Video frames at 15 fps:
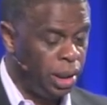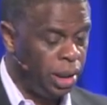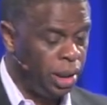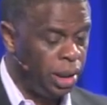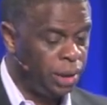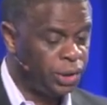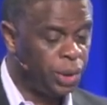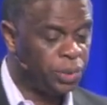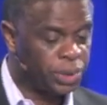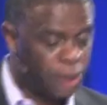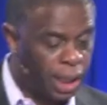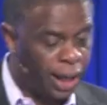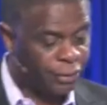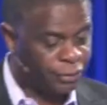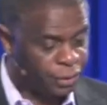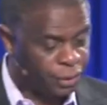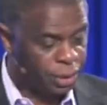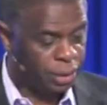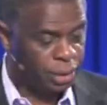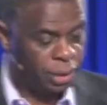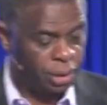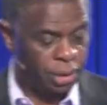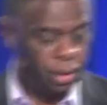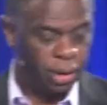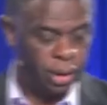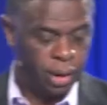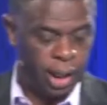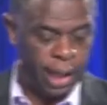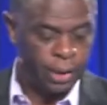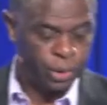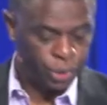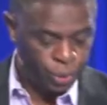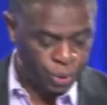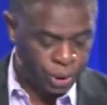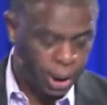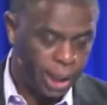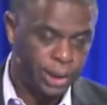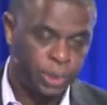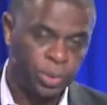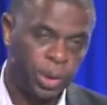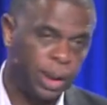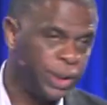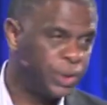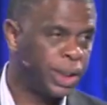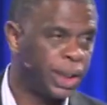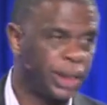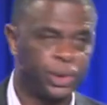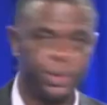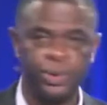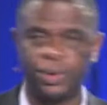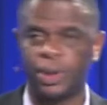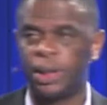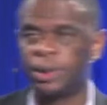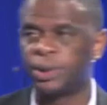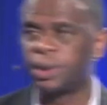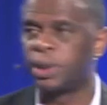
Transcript: And she was left and her two sons. Well, at least you got your two sons.